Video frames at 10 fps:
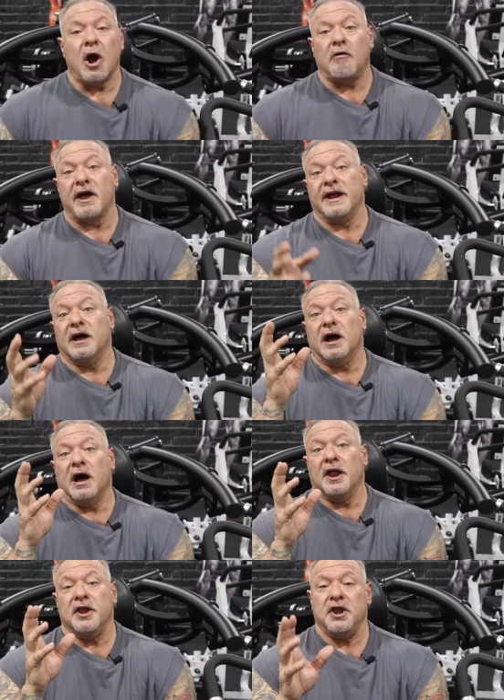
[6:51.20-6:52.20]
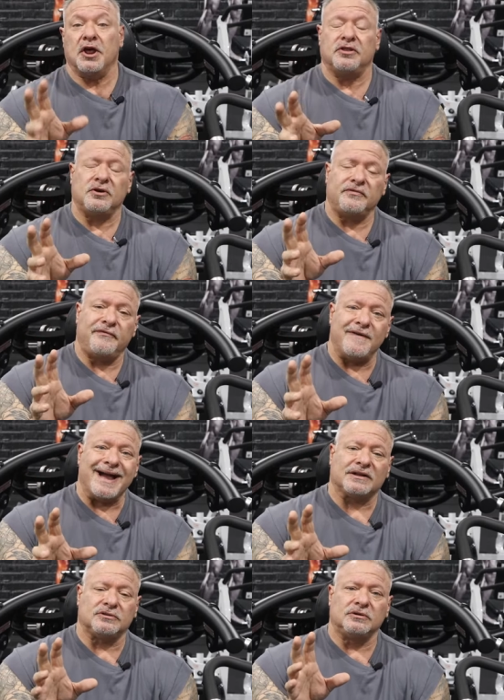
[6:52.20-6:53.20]
All right, another
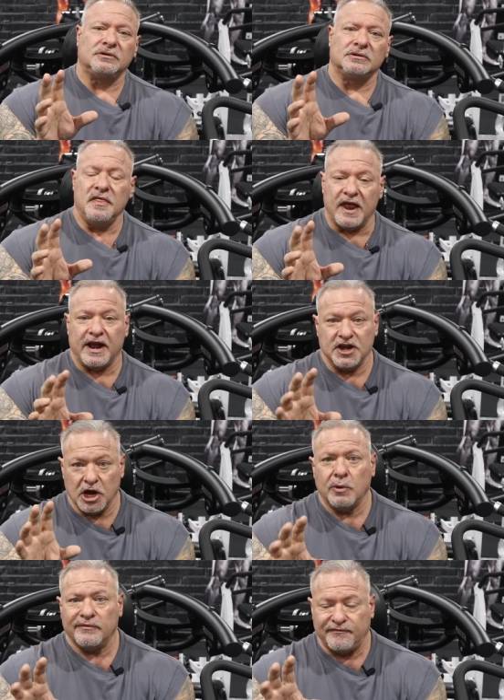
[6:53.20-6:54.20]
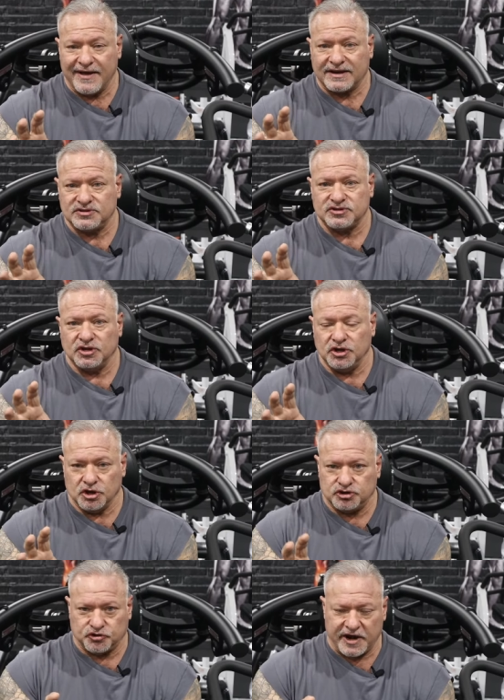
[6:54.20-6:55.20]
factor that I know affects
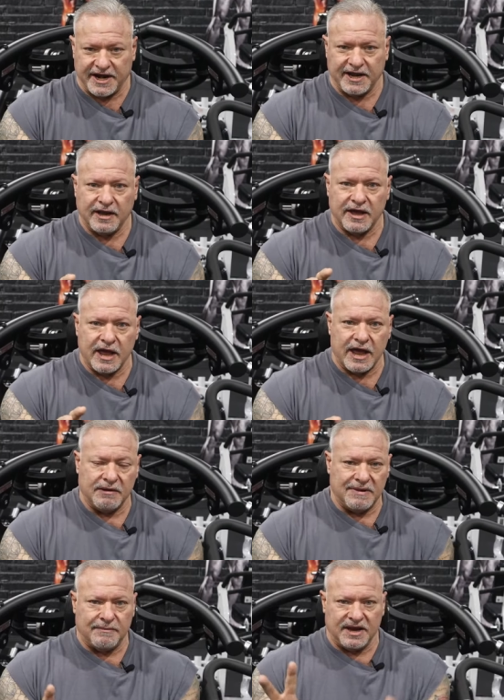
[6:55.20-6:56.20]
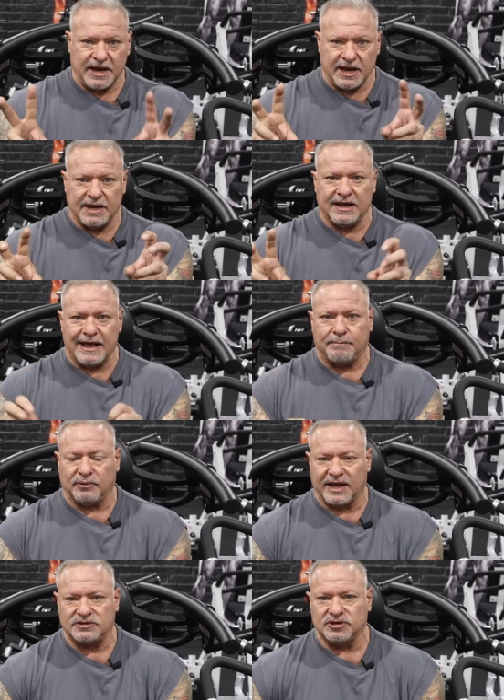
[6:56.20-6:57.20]
your training and maybe hitting that
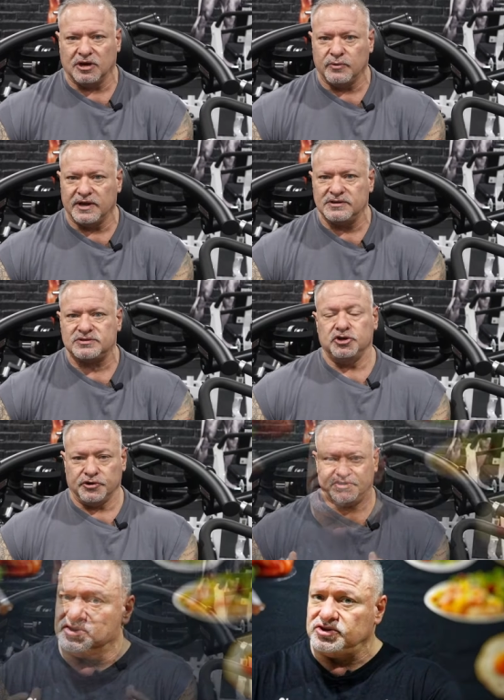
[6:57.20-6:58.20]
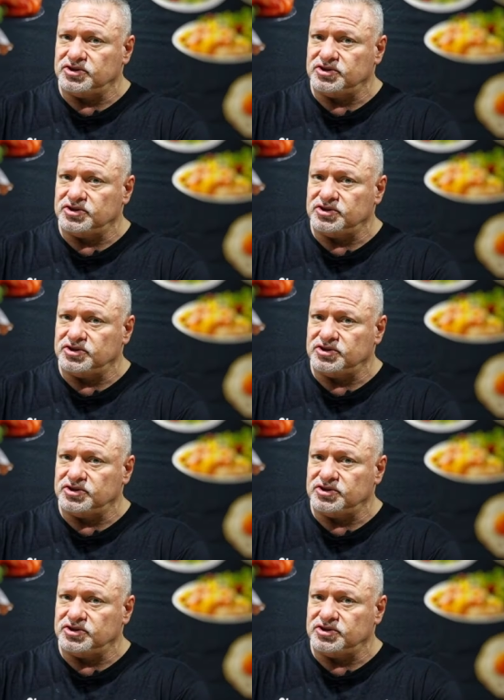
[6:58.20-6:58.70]
plateau is your diet.